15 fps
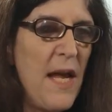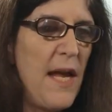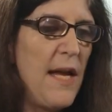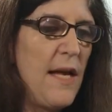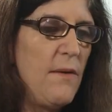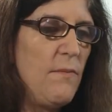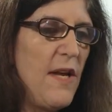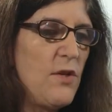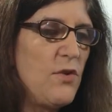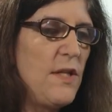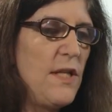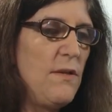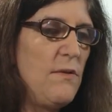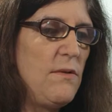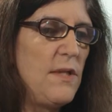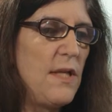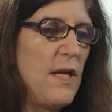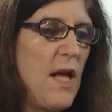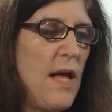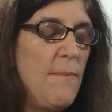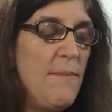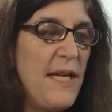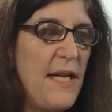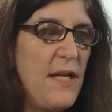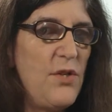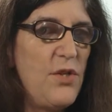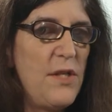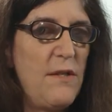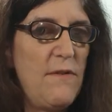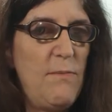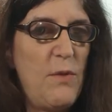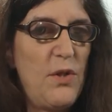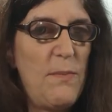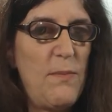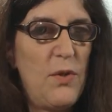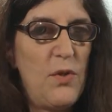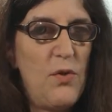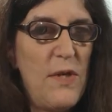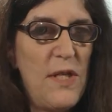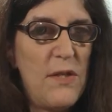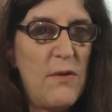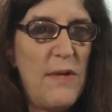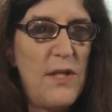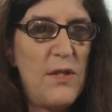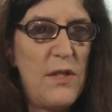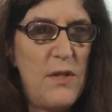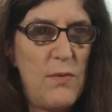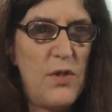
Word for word: And we actually use a combination of multiple choice questions,